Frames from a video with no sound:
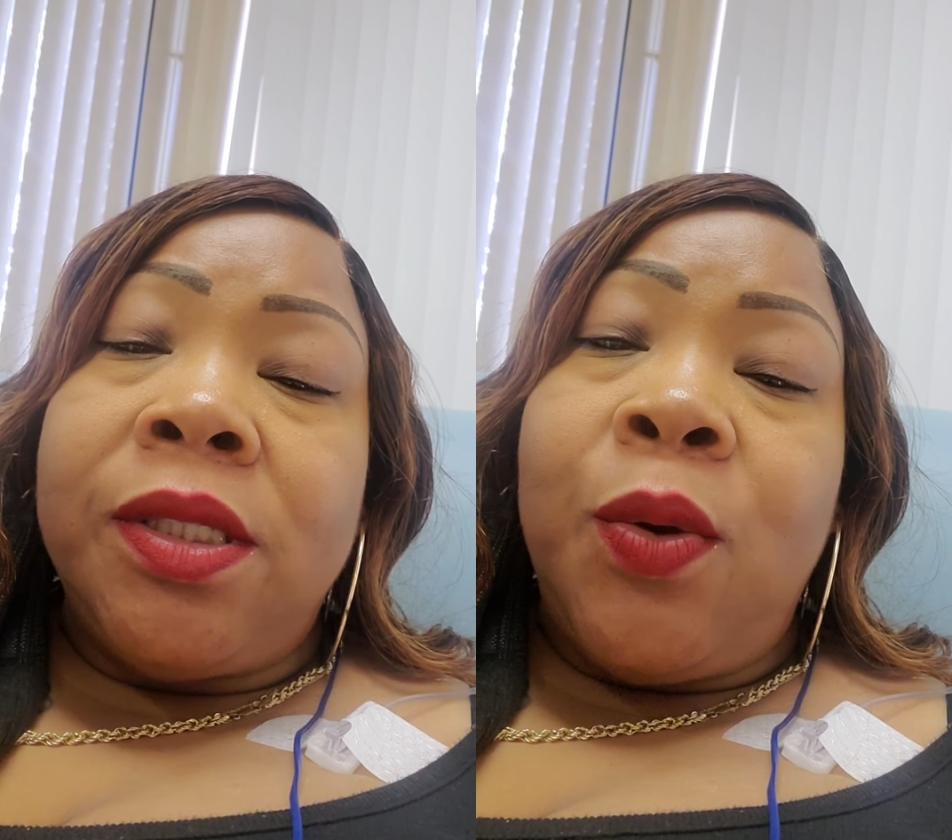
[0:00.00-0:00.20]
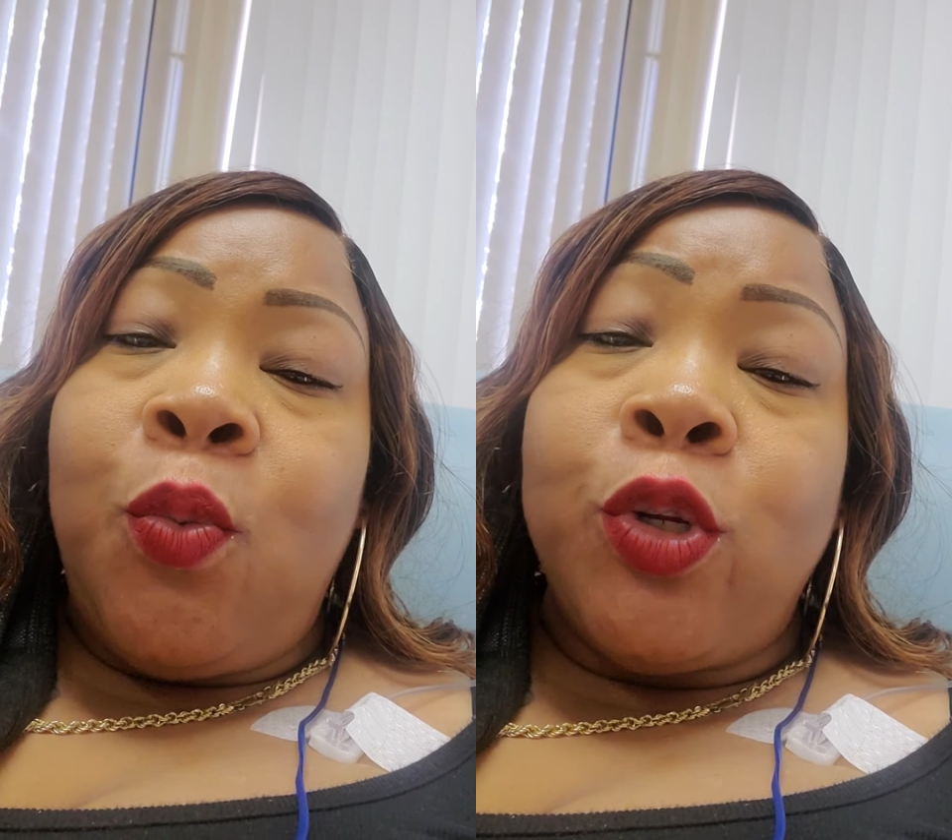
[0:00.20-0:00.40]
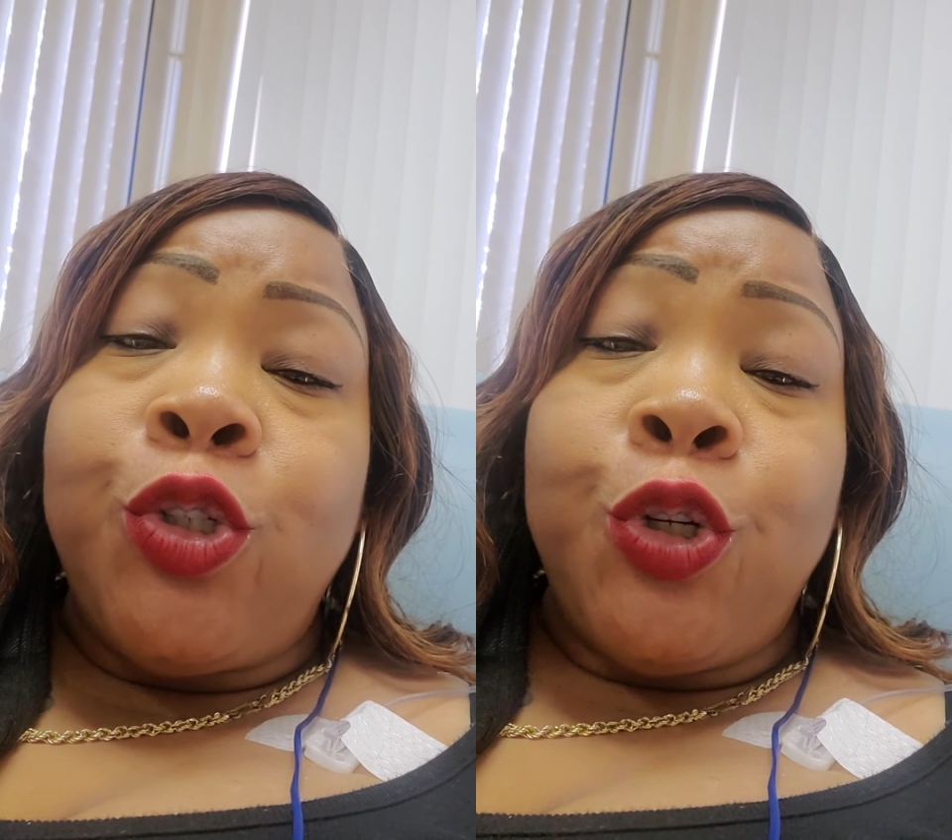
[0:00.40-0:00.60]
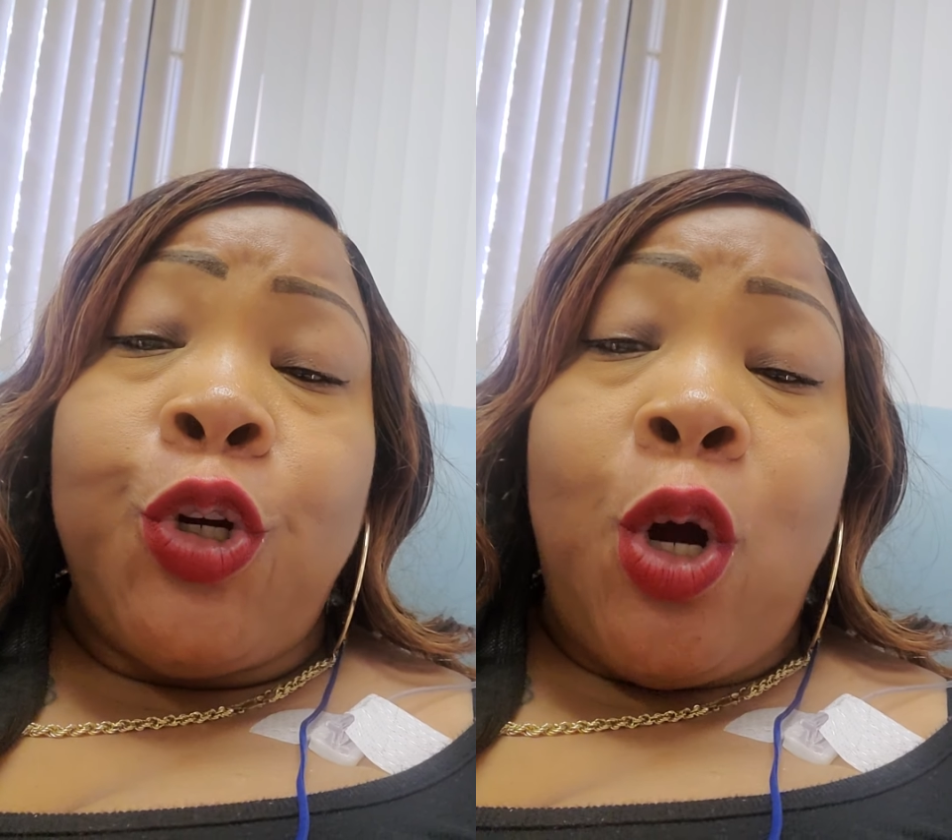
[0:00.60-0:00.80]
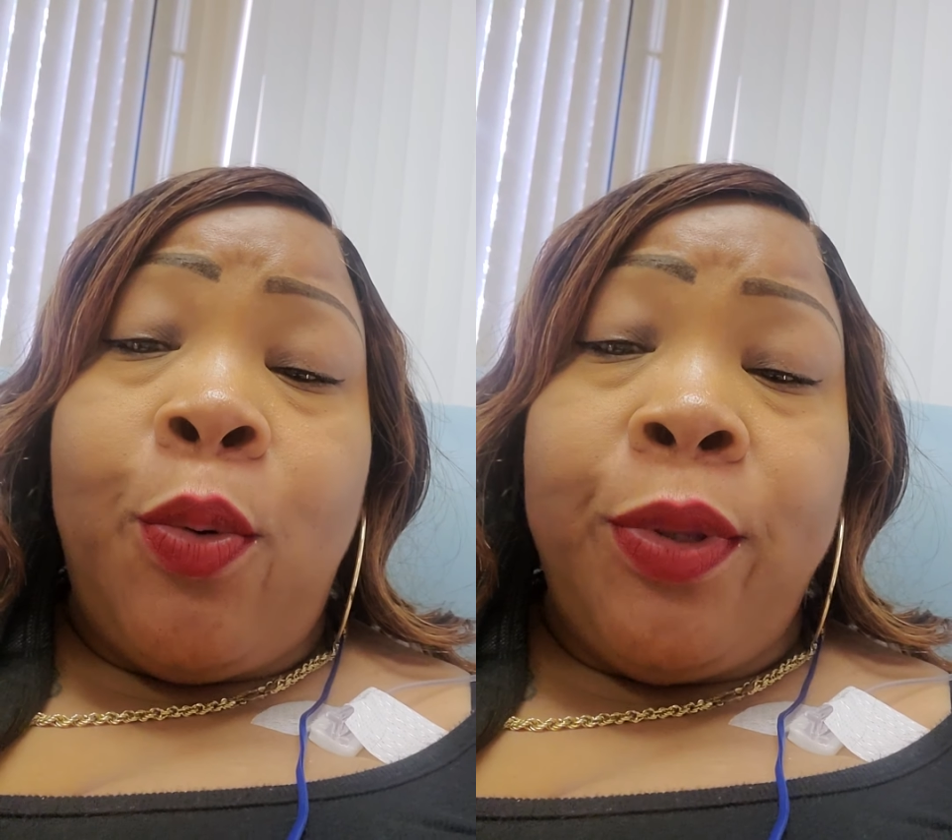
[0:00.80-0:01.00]
and what you're
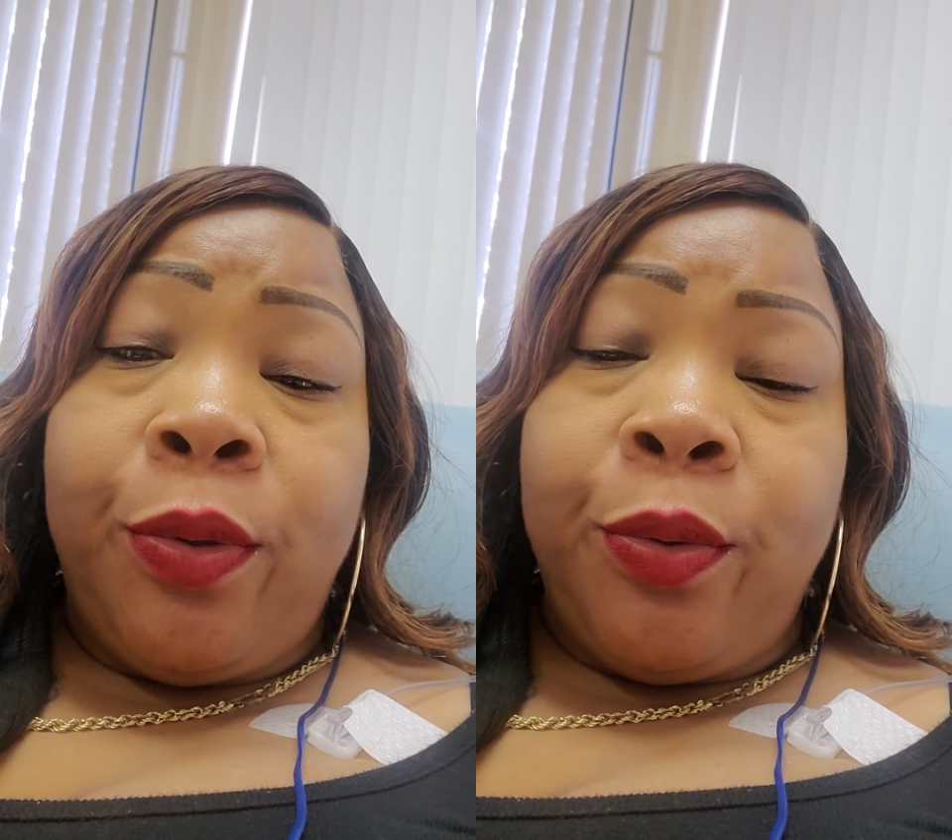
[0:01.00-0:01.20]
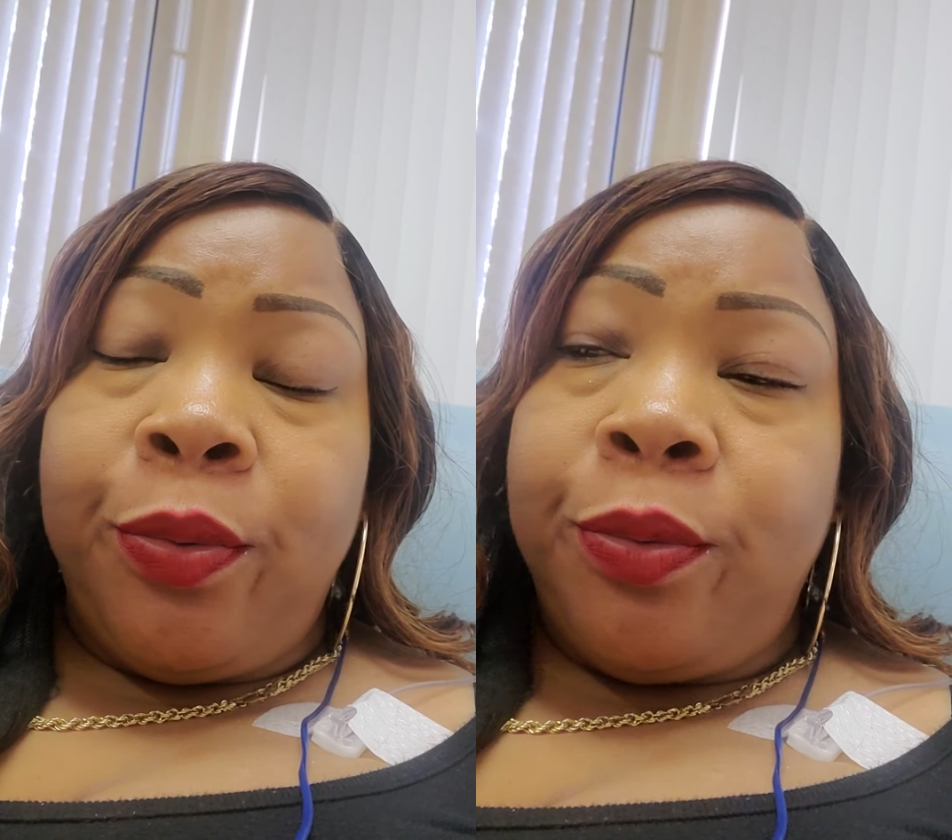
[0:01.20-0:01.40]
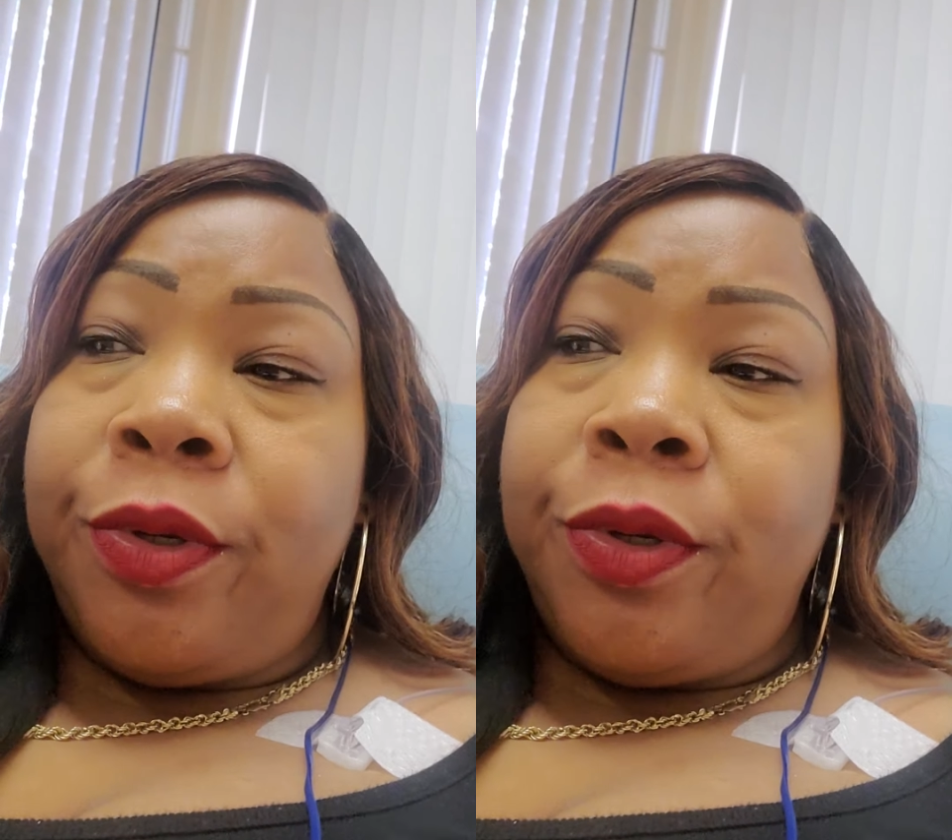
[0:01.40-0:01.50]
going through.